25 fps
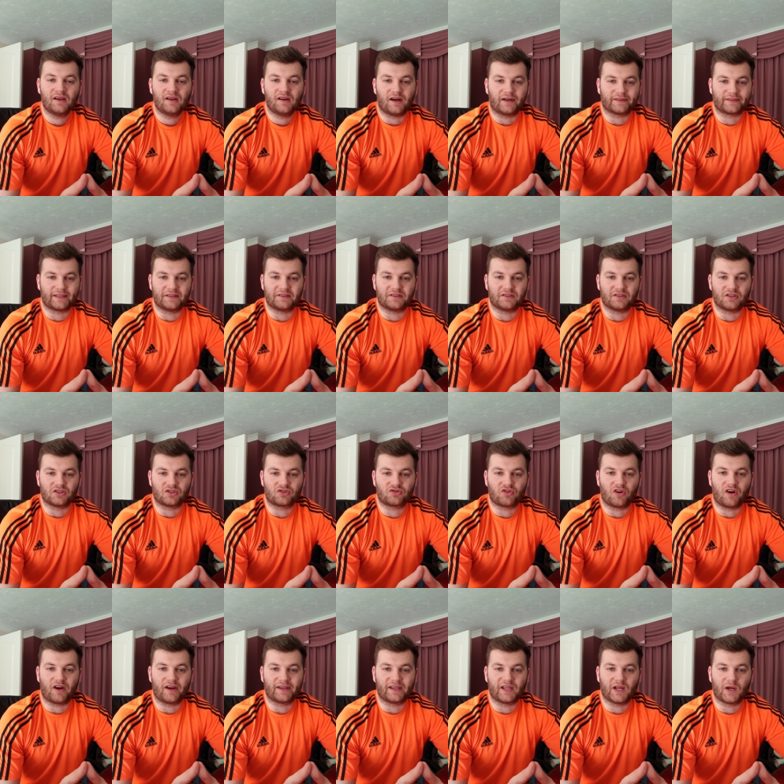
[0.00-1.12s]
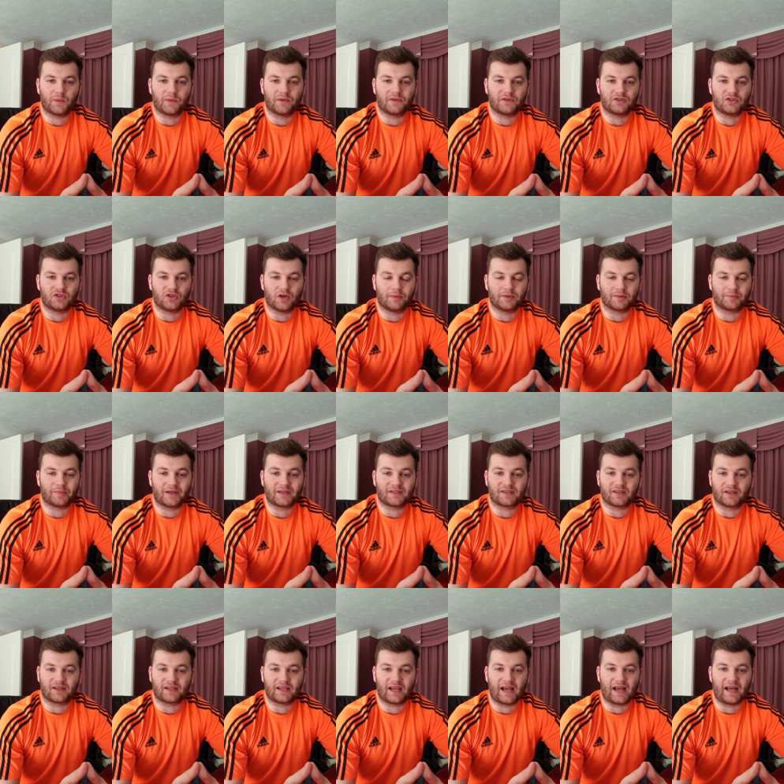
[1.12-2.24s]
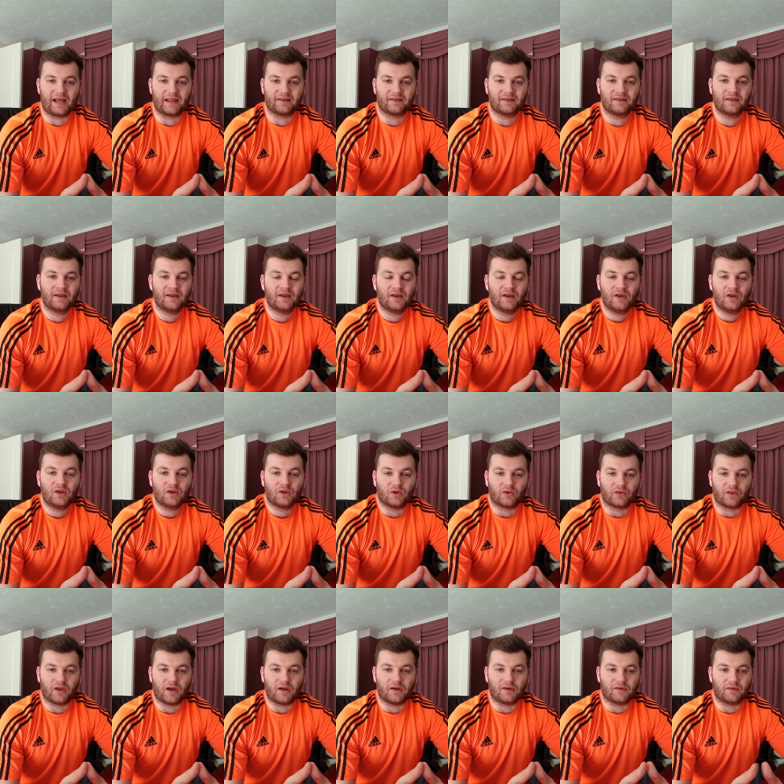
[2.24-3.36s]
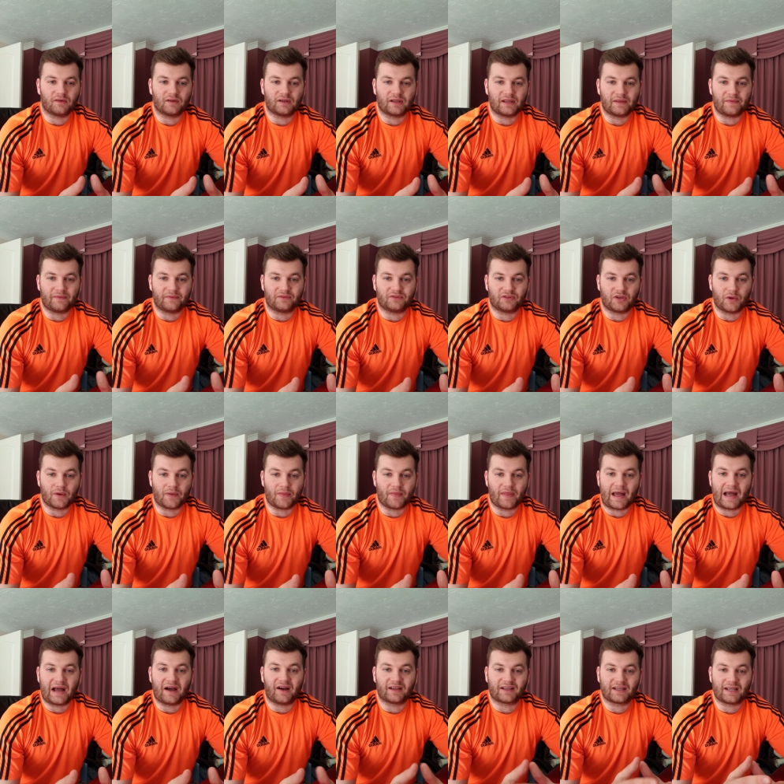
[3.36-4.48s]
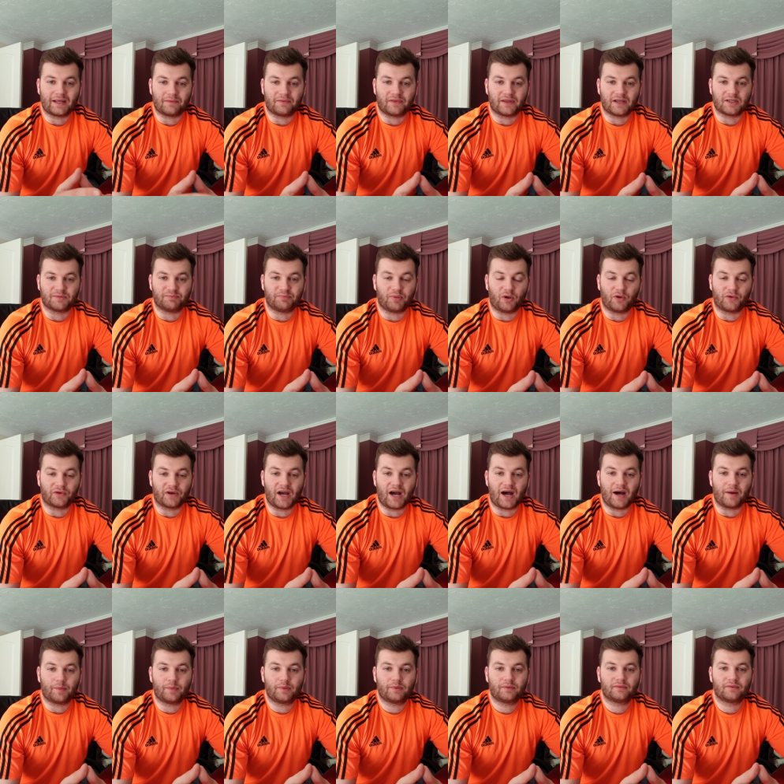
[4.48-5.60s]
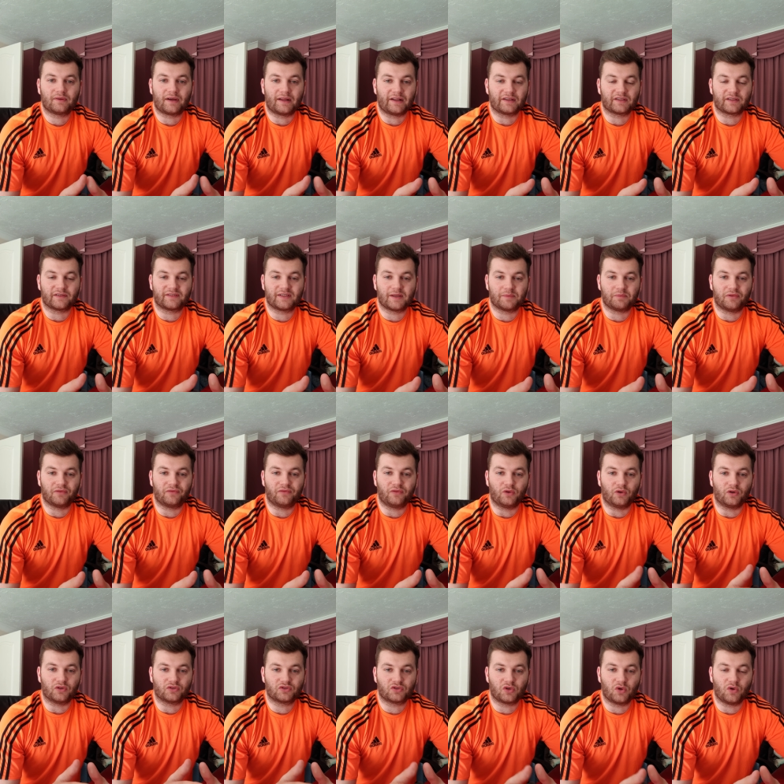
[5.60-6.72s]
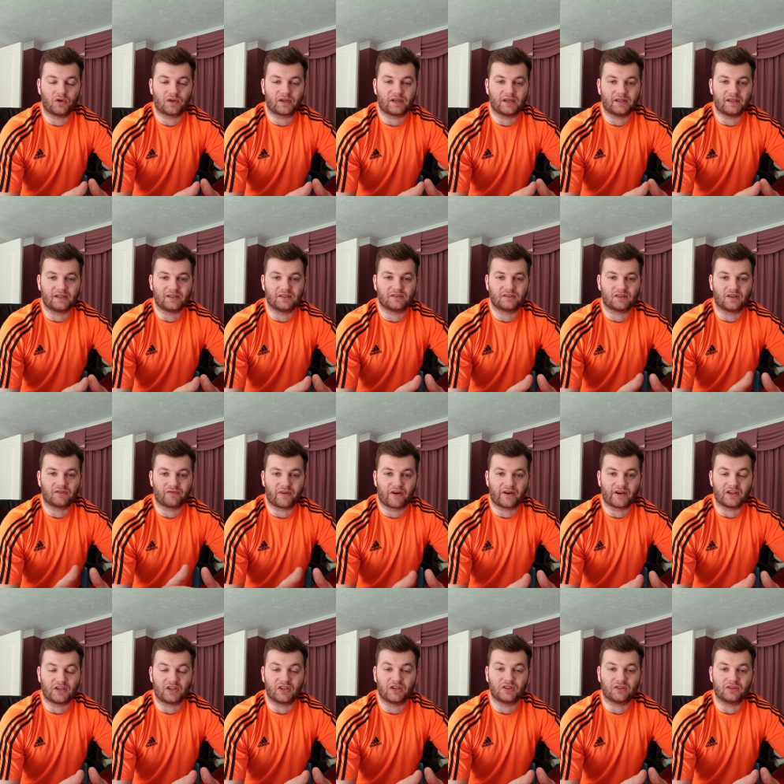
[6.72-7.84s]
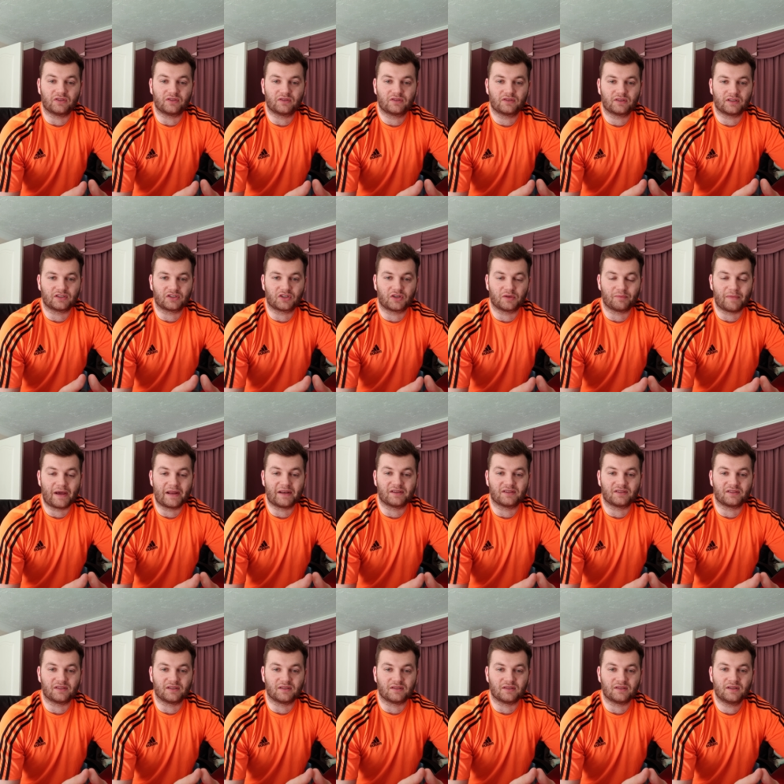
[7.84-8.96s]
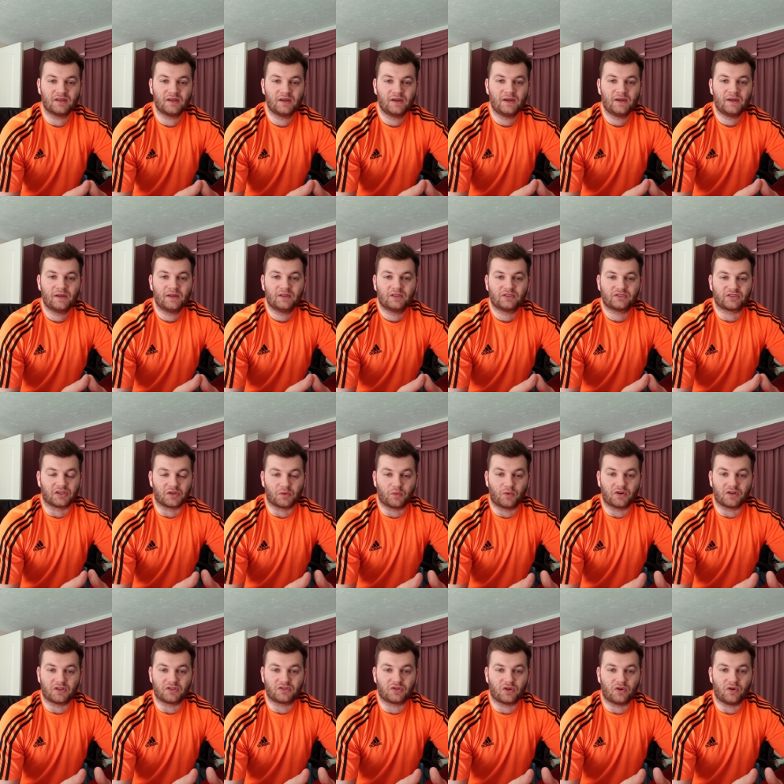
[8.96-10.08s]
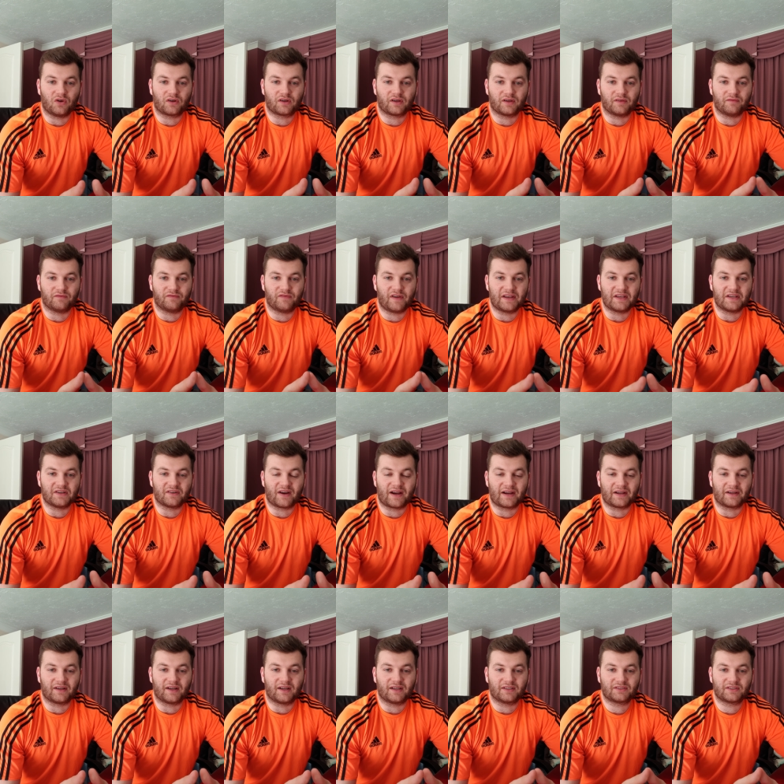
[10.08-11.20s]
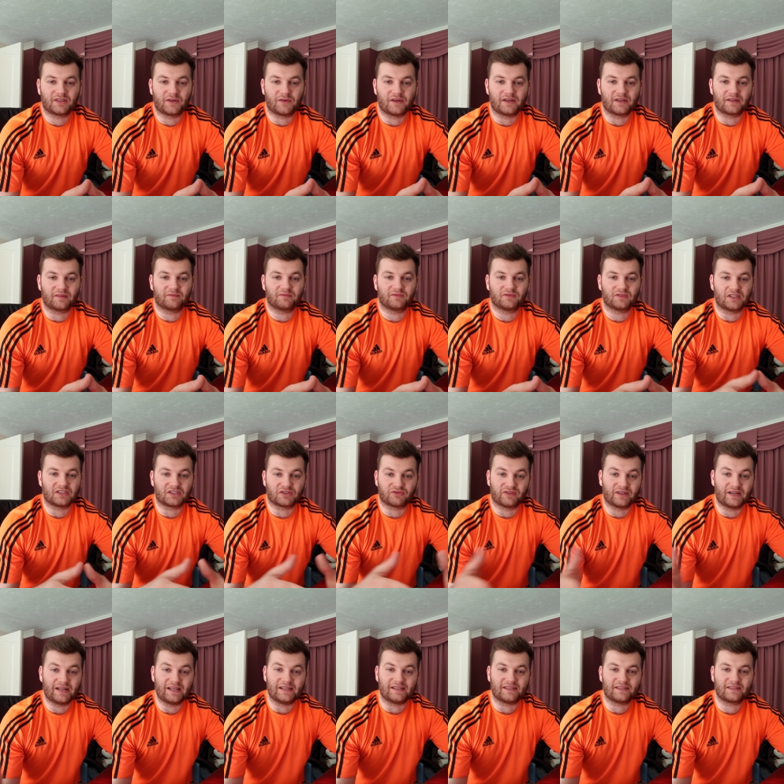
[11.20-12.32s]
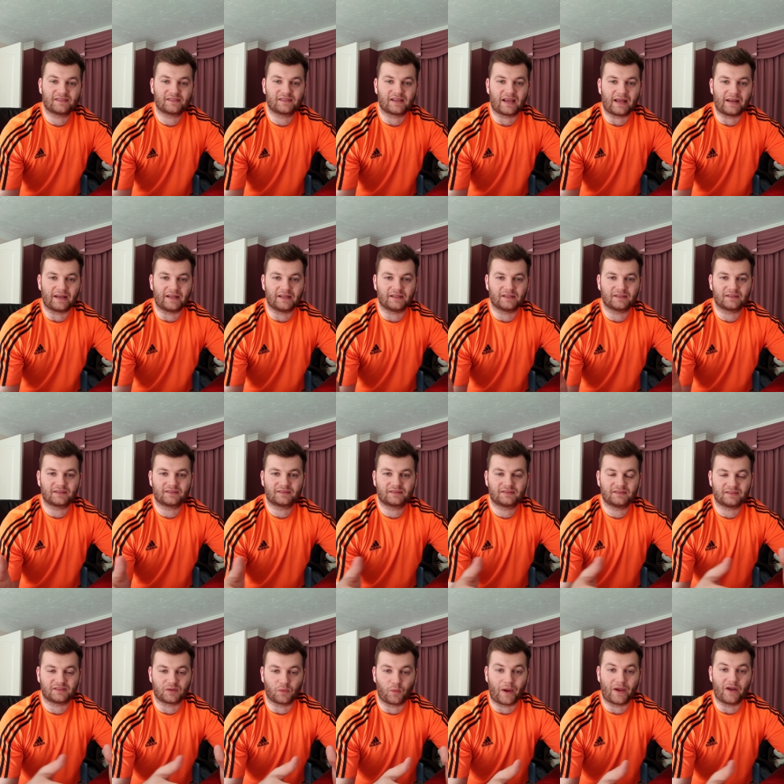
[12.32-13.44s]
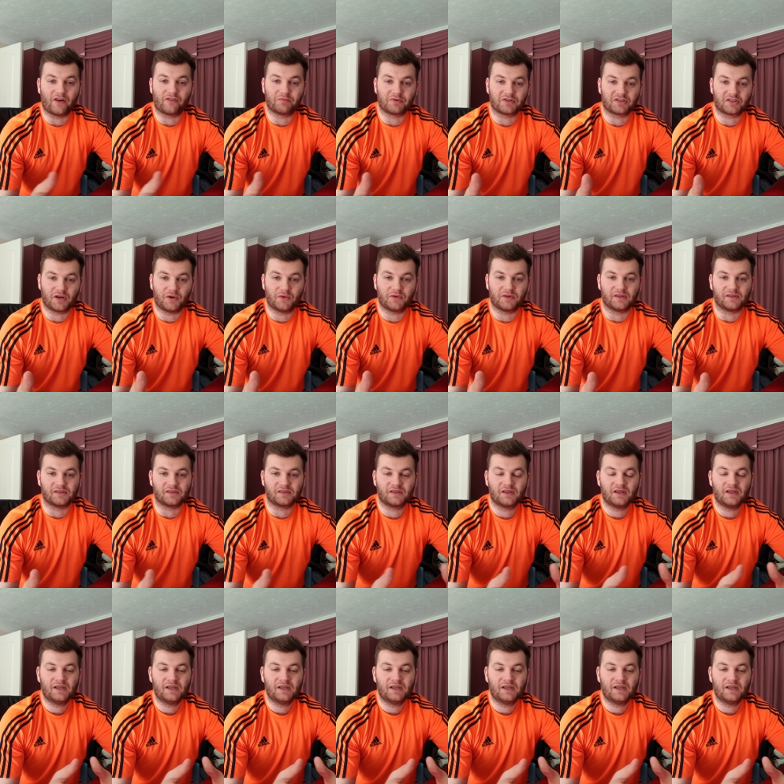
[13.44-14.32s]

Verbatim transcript: I tend to just try and get on with the job as best I can. Although in doing that, I keep things bottled up. And as I've said before, talking is very good. It's good medicine. So you want to talk and vent your anger. So it, it's a release and it, it's a weight off my shoulders.